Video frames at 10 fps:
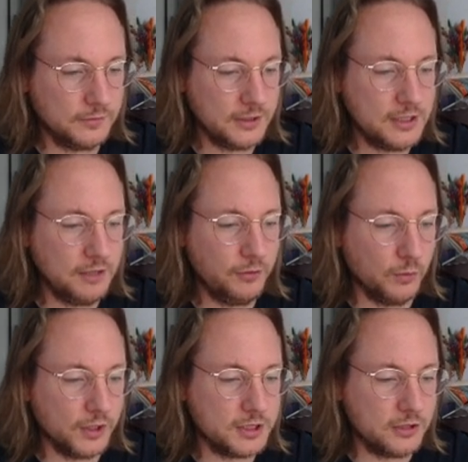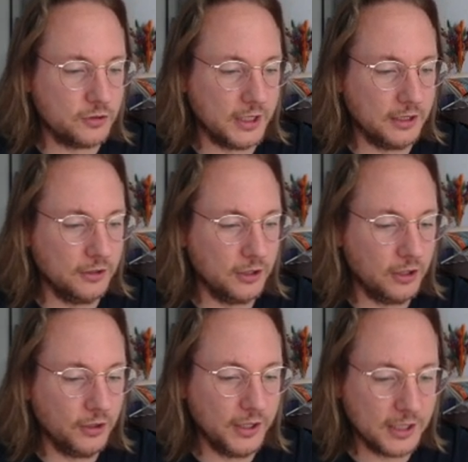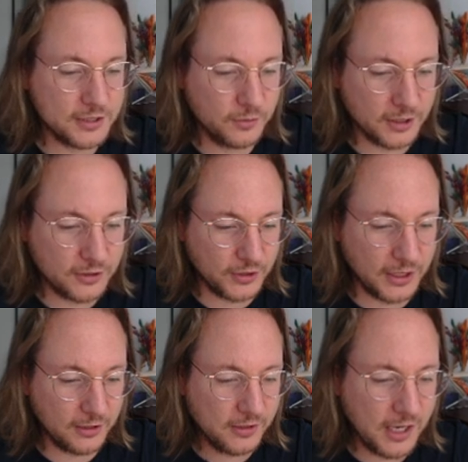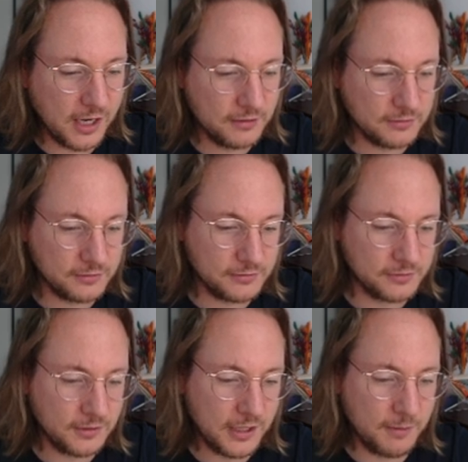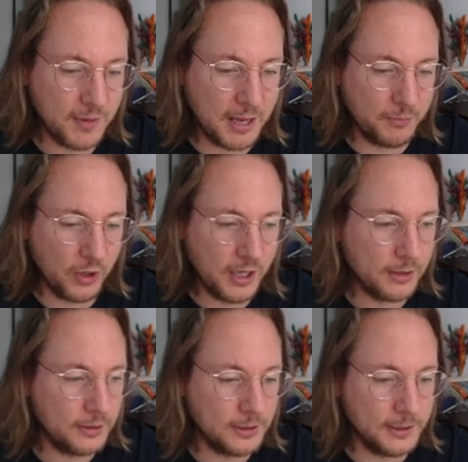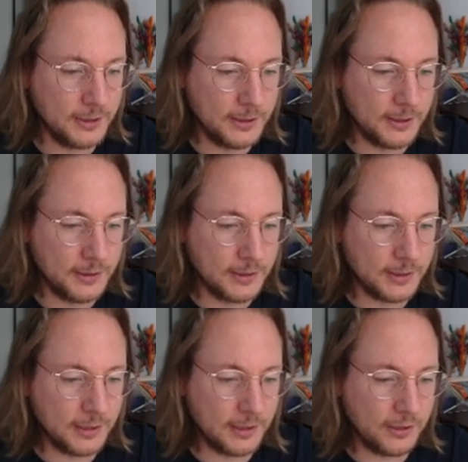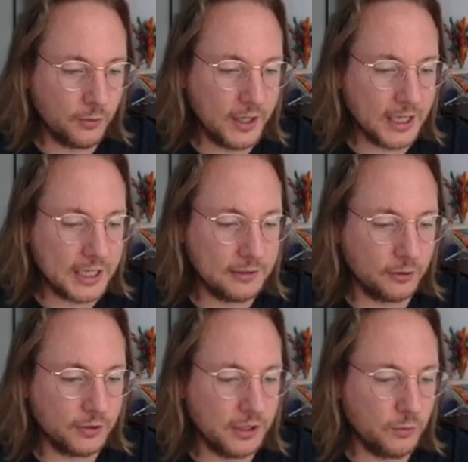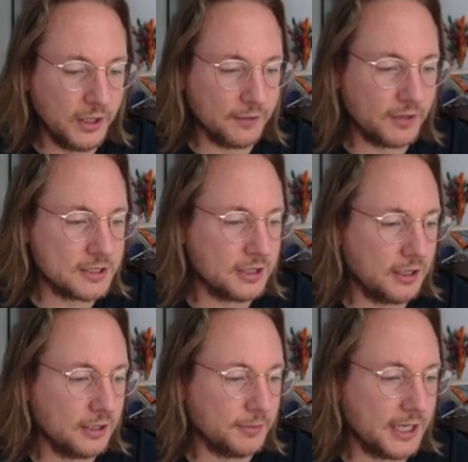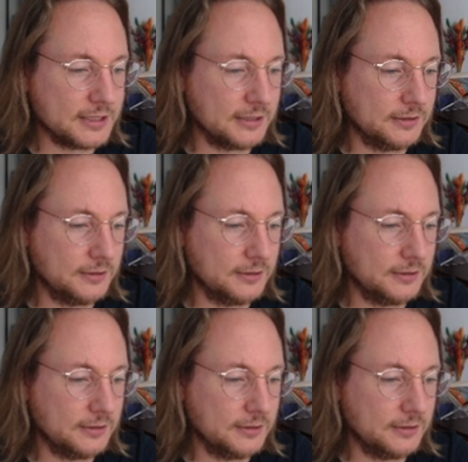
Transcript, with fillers: Let's see if he wants to trade. No, he doesn't want to trade. Okay. Okay, bad boy. Uh, oh, wait, I can already win. I've got Psionic Blast.